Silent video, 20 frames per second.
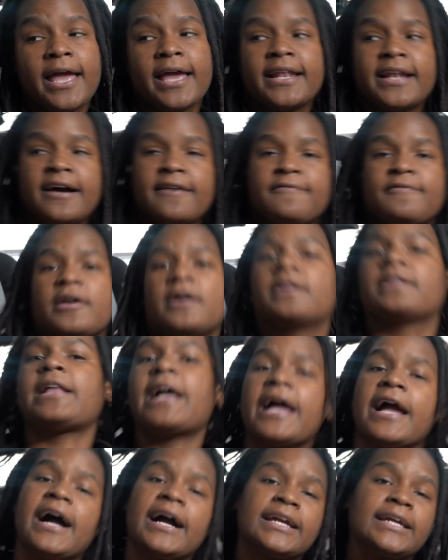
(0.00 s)
and I felt
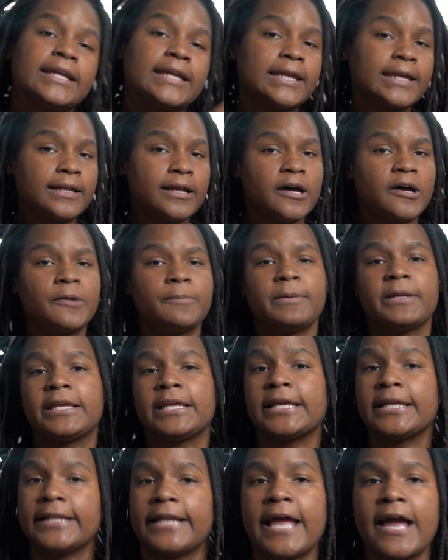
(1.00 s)
like I could get up and
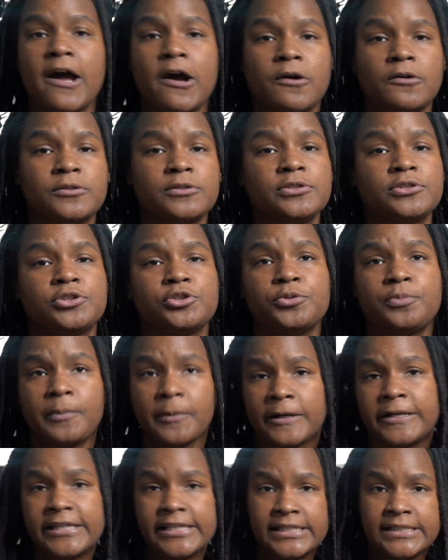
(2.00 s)
get down
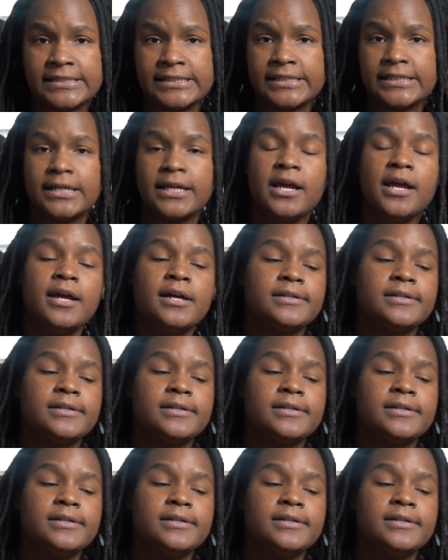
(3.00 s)
super easy.